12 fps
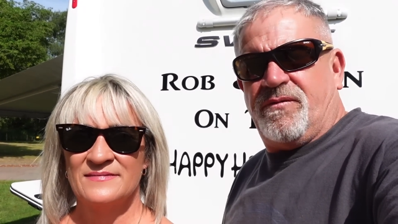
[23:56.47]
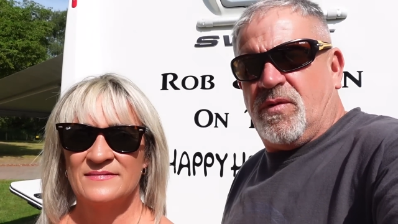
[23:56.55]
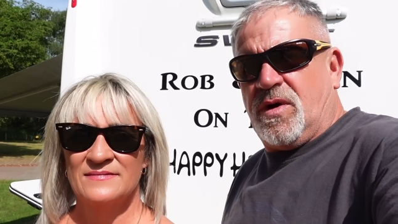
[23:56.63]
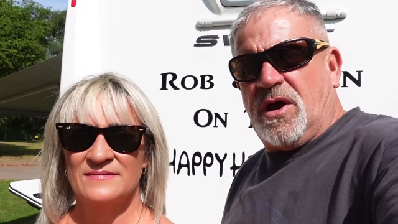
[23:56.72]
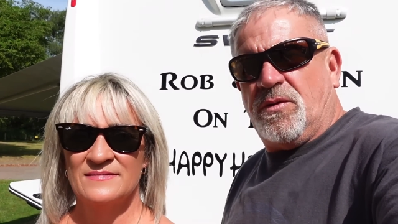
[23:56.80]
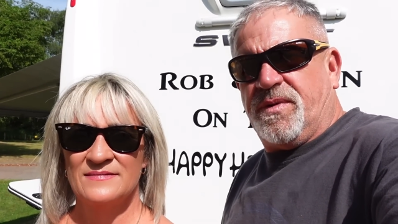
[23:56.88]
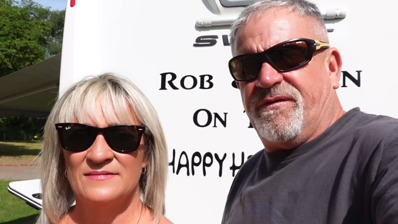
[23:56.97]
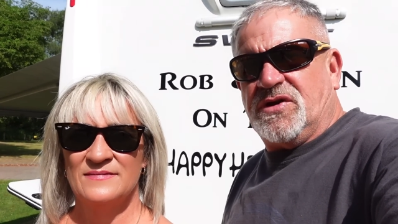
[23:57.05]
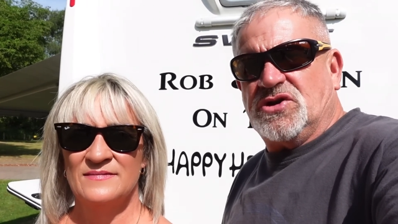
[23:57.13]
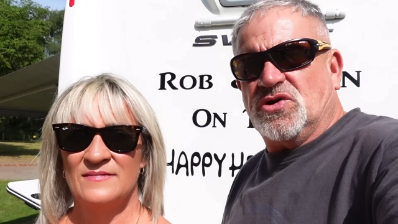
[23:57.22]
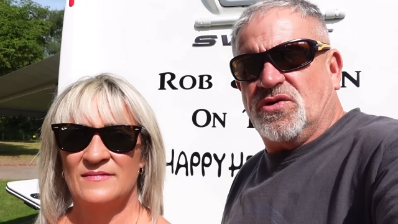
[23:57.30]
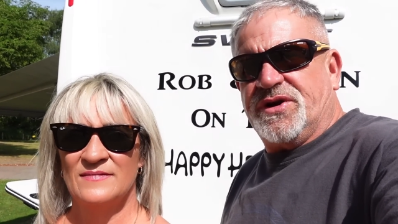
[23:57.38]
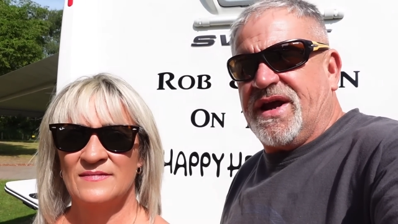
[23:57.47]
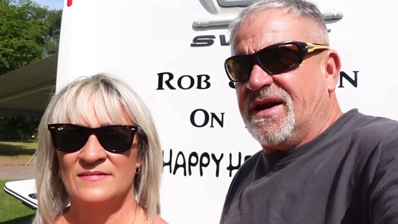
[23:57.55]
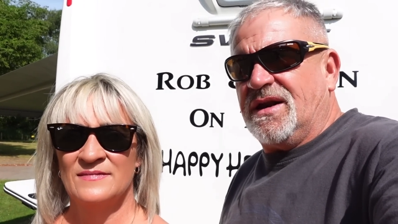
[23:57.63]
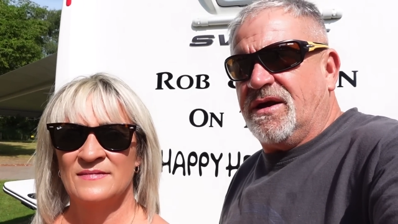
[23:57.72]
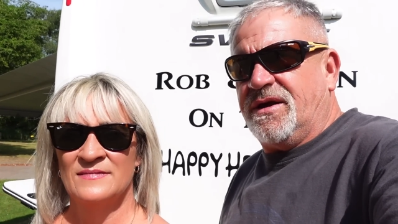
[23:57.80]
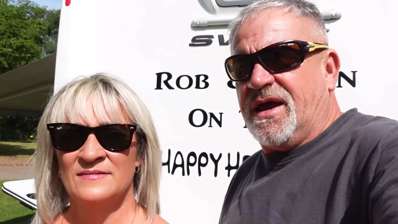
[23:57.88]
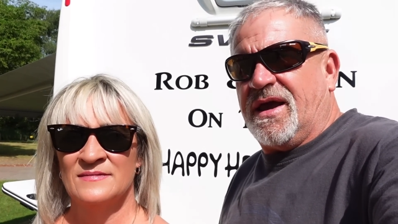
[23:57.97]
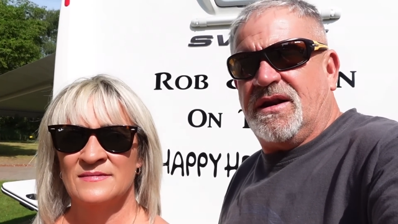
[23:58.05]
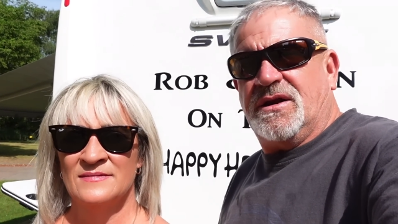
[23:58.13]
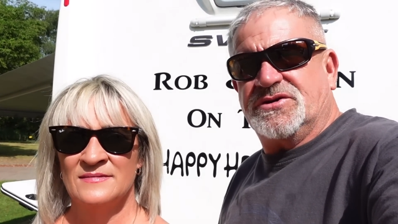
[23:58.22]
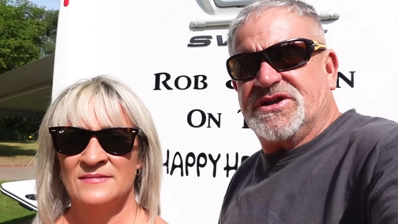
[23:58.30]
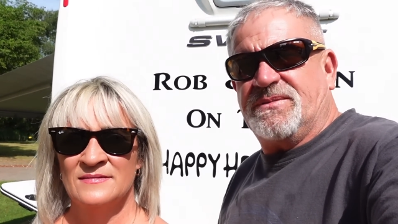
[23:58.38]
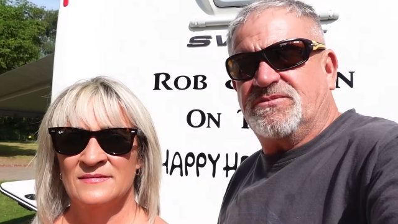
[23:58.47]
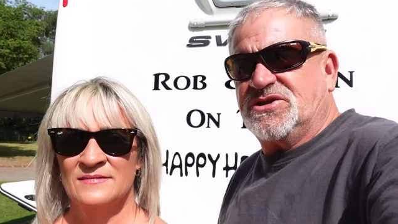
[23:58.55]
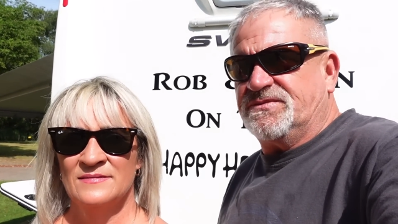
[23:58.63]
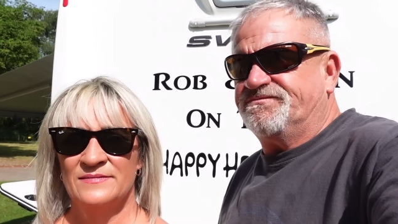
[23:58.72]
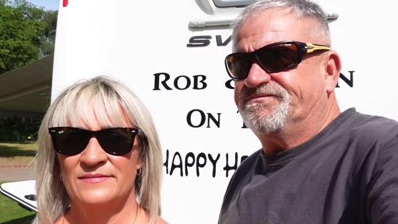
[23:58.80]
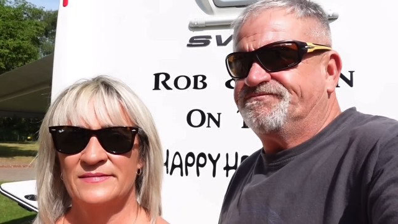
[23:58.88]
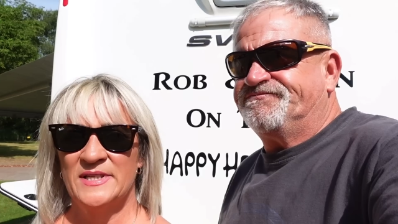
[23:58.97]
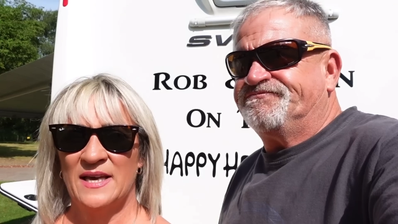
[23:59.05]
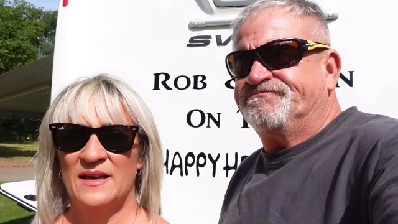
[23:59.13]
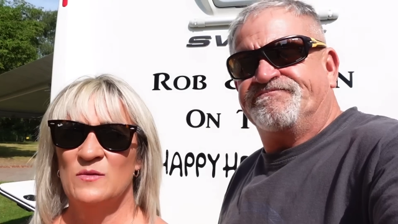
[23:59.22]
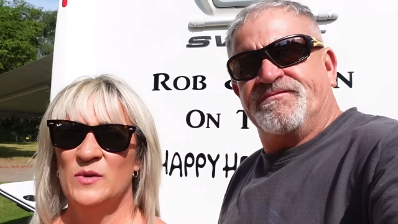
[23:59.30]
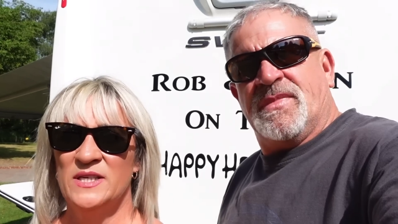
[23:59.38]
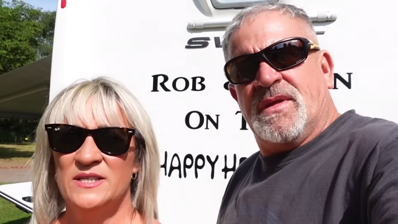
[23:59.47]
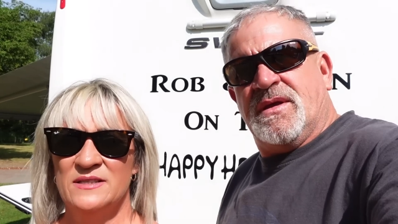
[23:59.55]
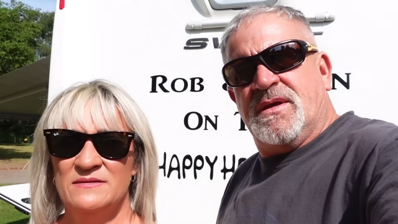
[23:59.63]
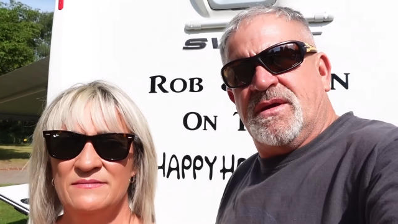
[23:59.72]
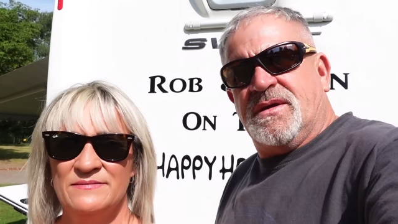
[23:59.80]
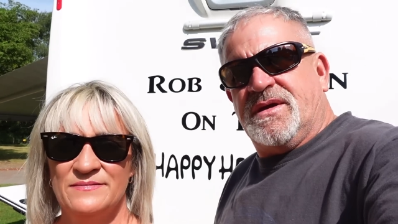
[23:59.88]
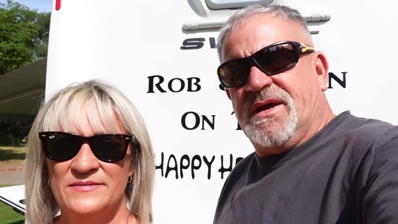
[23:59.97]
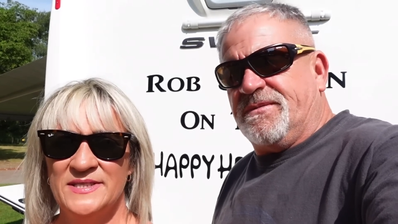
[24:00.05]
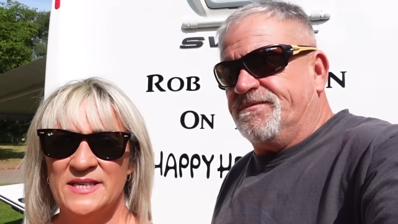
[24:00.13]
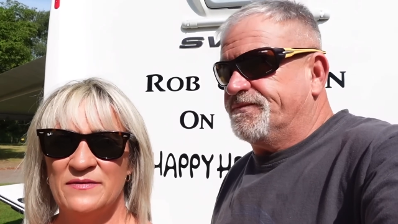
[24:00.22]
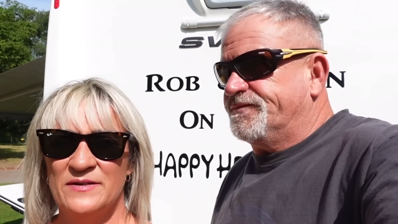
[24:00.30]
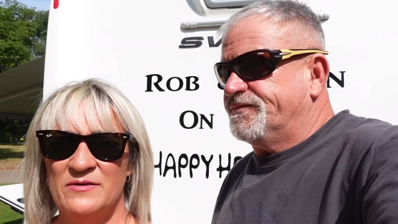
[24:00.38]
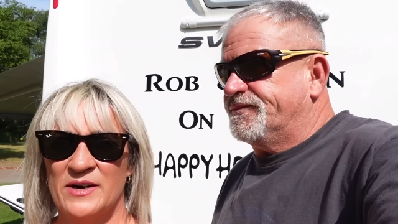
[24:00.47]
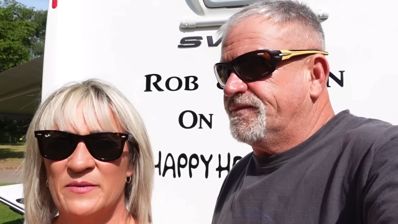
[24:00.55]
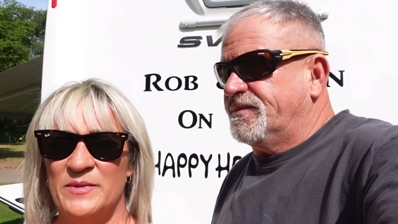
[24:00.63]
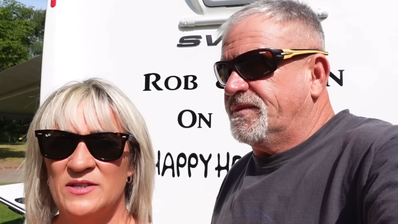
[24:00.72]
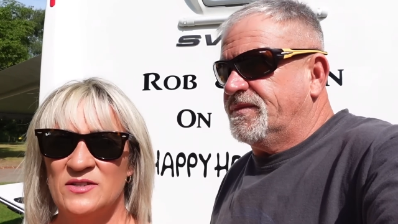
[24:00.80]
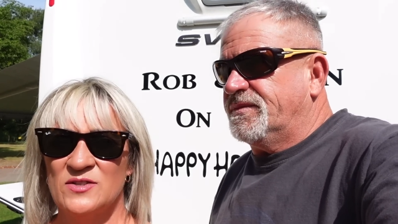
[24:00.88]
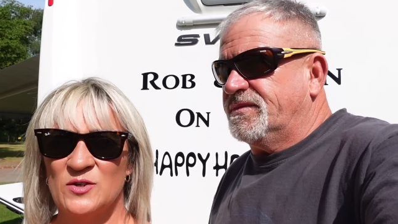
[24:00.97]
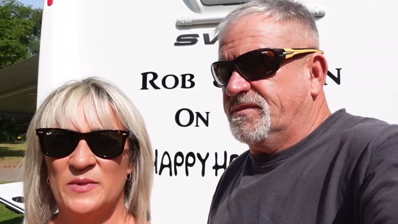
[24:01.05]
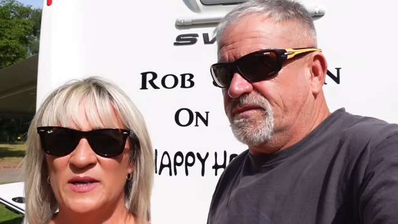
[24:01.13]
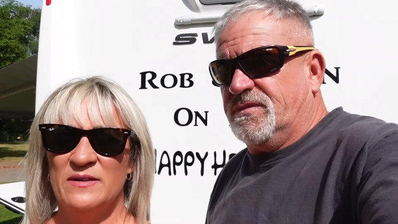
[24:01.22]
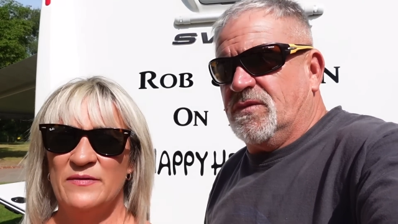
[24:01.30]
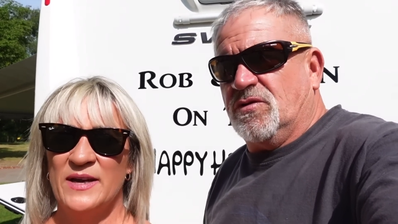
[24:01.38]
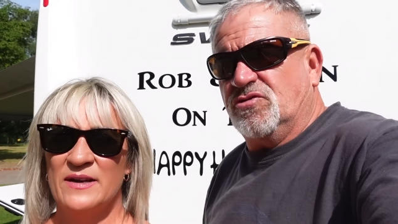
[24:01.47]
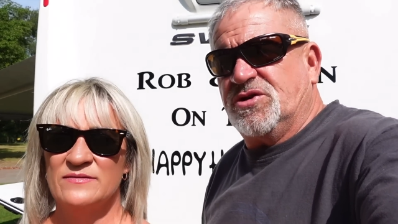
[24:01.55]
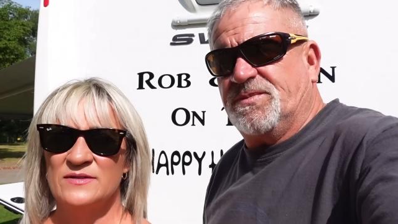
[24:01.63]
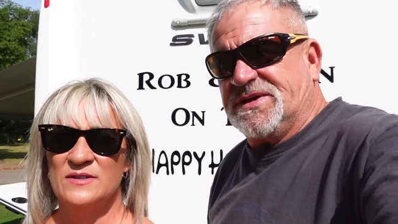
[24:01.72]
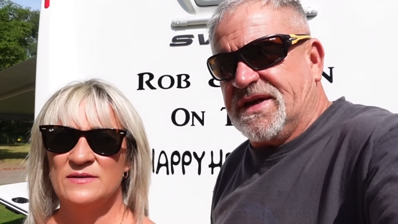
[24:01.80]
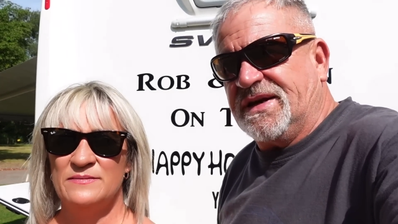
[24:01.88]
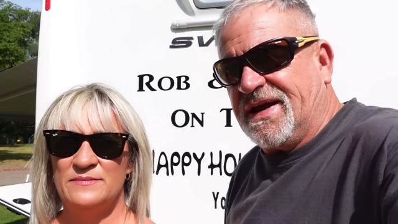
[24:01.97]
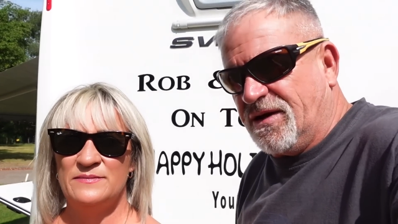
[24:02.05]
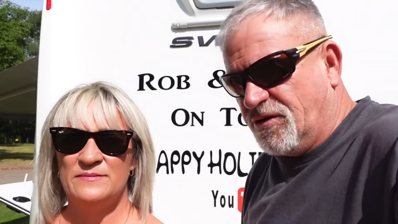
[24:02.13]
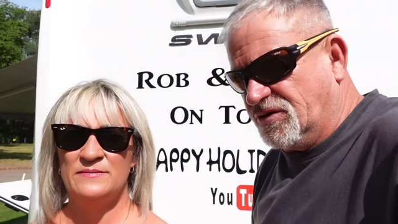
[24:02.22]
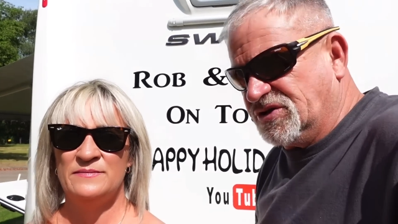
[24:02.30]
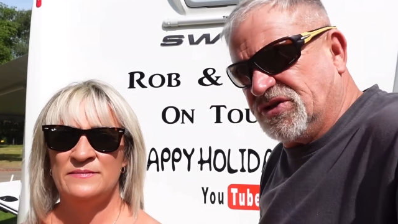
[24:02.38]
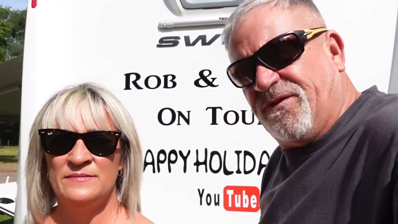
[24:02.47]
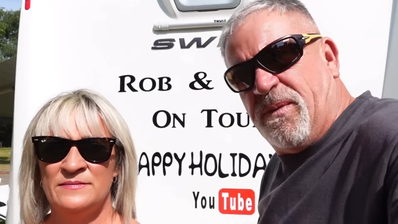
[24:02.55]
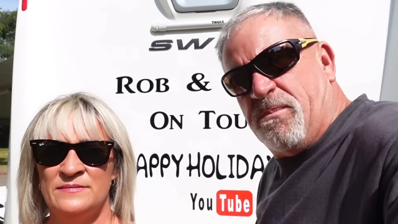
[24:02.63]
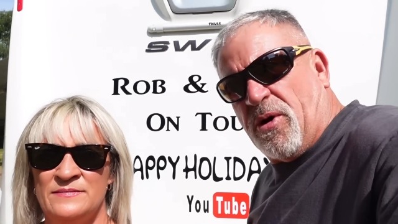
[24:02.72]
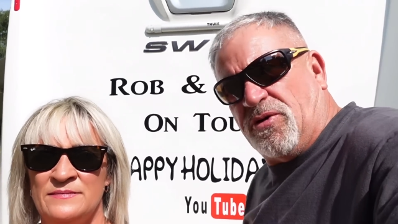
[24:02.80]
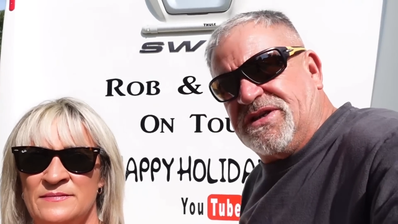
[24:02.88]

Speaker 1: we hope you've enjoyed Henley, Henley on Thames. Yeah, we do. Yeah. Definitely recommend you to come here if you. Hundred percent. Hang on, I've got something boy,